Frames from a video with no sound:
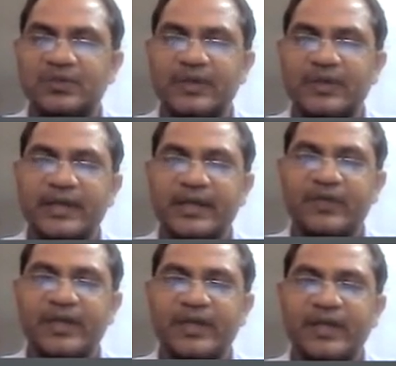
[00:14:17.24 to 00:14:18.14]
Okay,
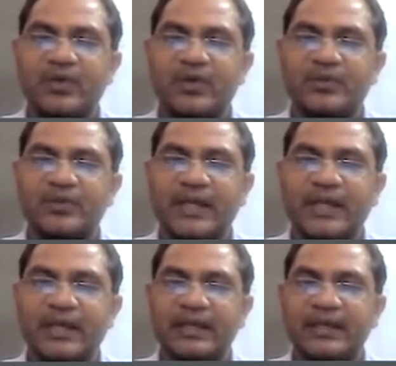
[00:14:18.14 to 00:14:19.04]
if n equal to
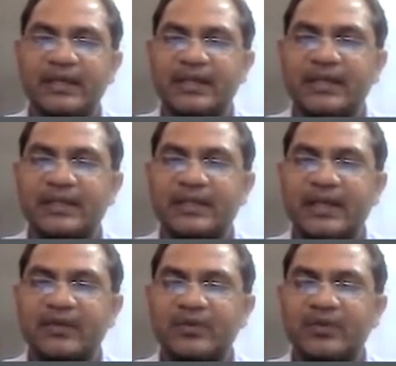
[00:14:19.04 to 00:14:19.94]
3,
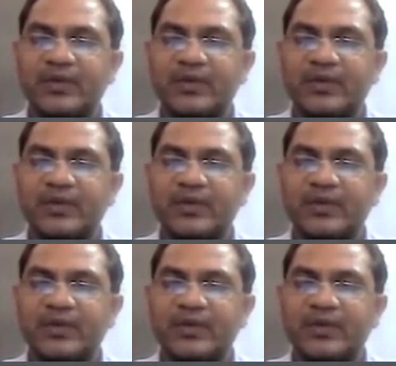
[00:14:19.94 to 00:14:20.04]
then